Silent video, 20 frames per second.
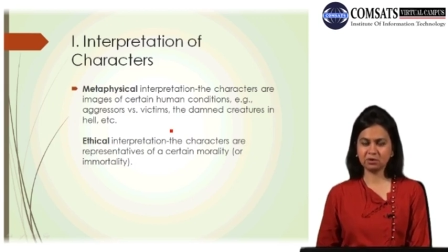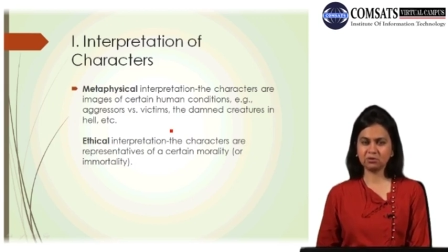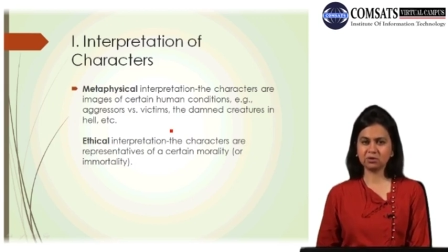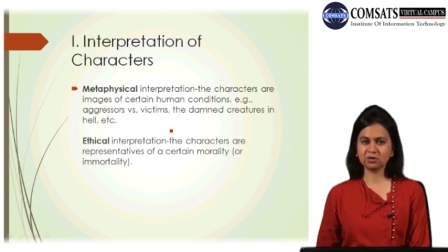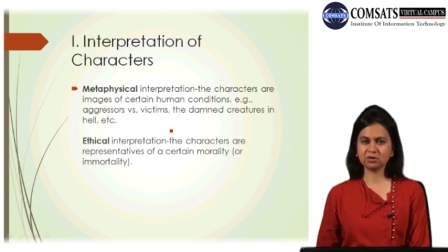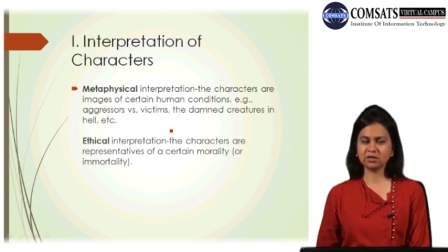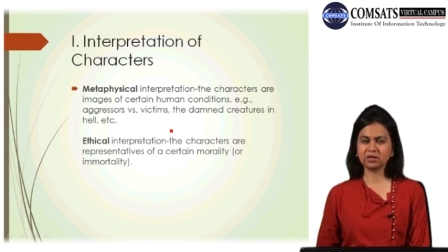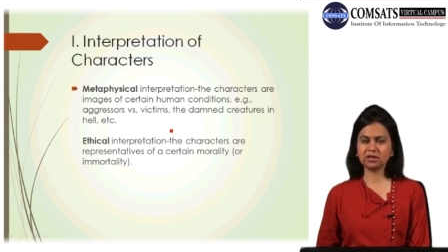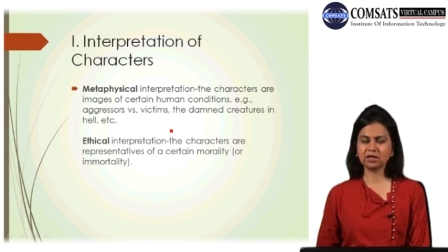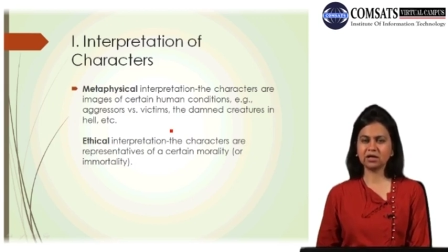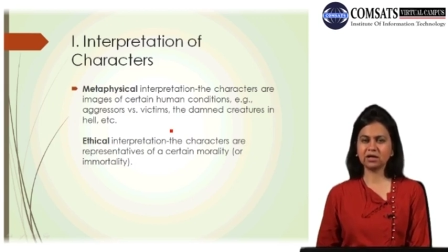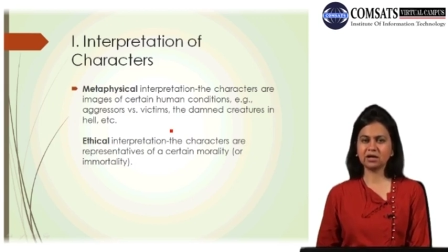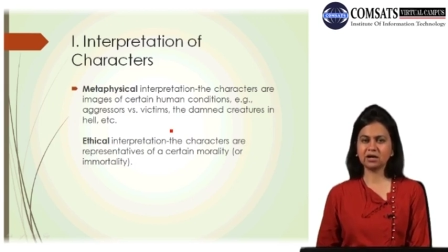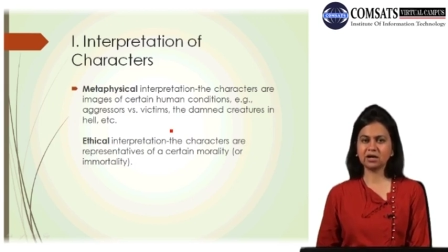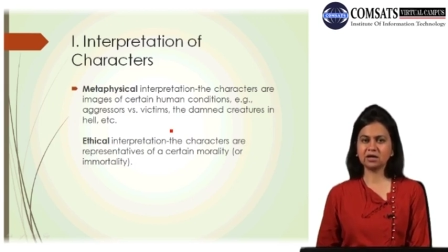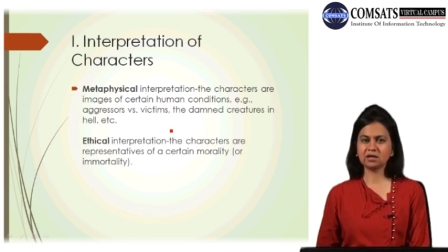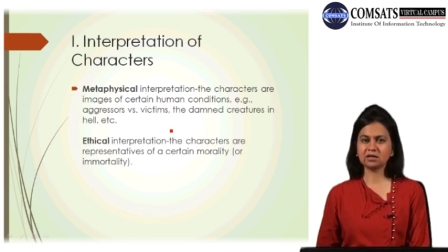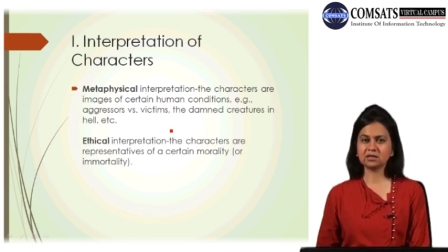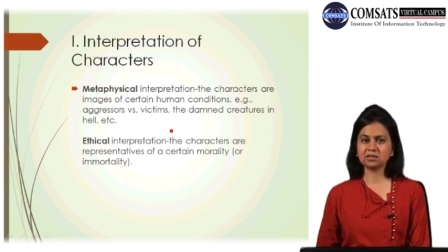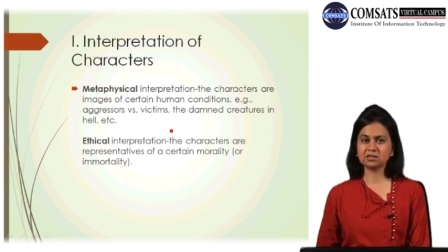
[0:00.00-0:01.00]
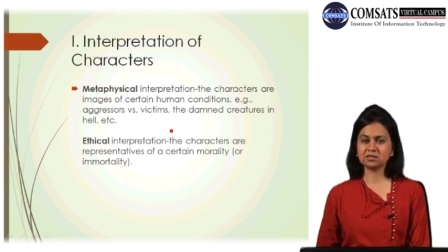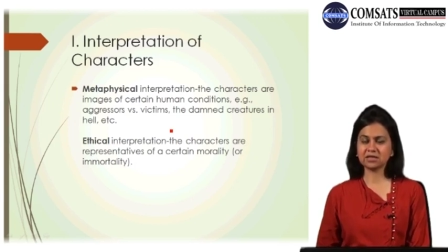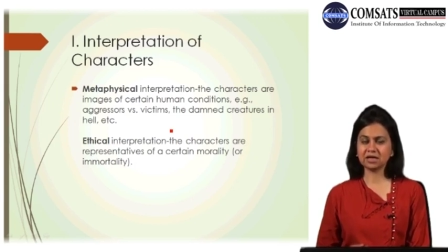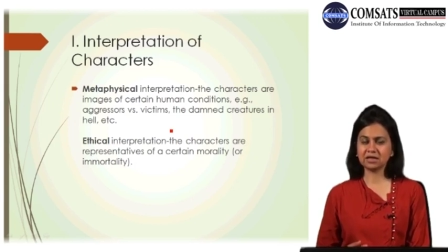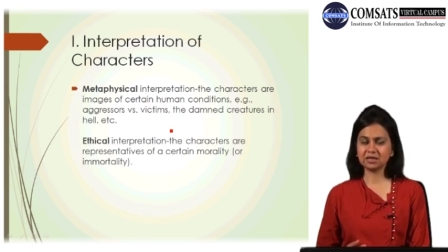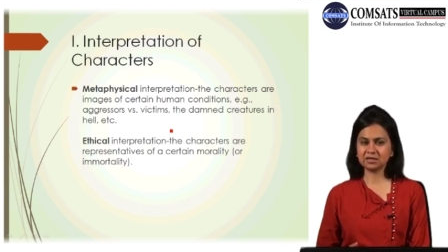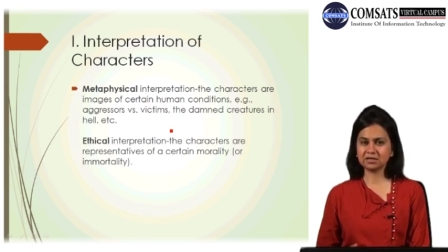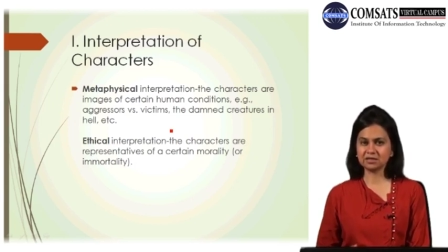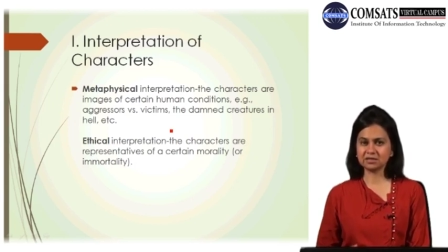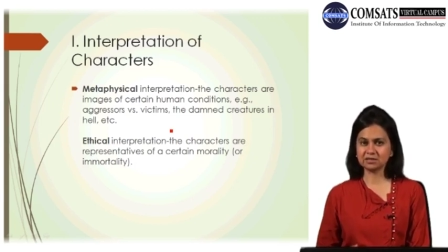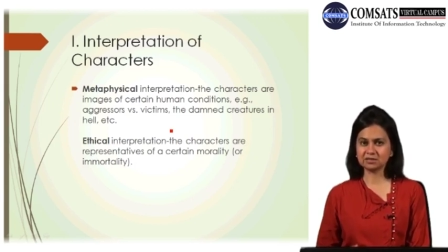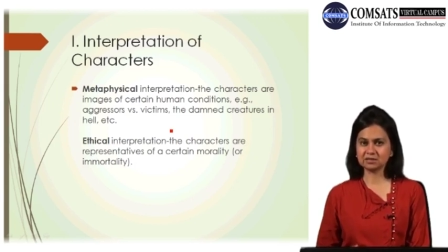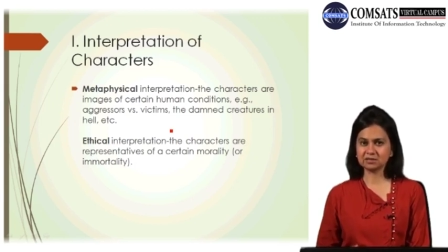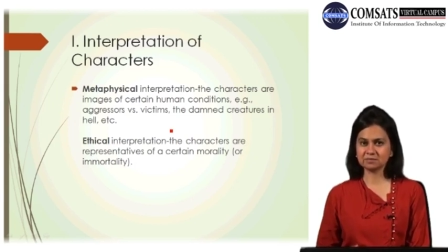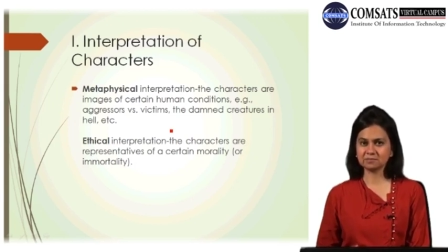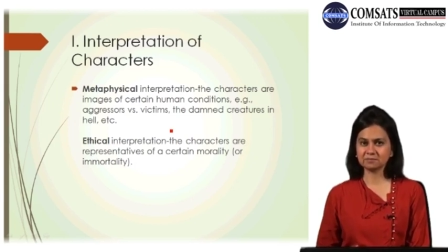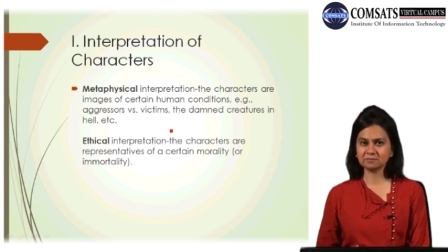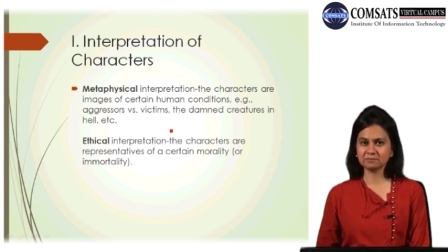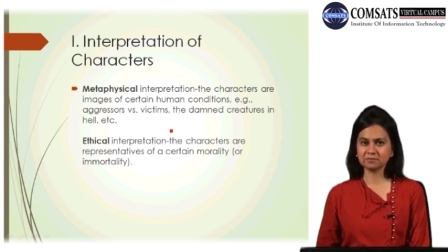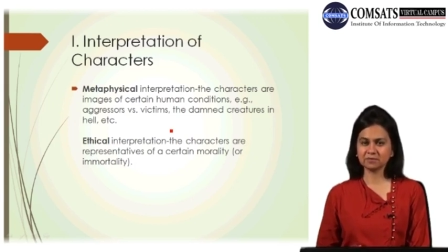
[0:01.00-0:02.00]
or they are
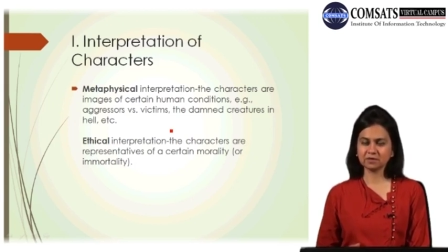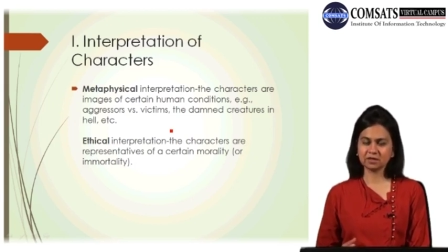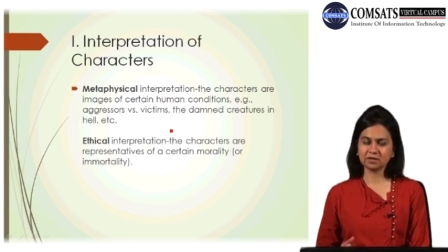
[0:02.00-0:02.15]
skeletons.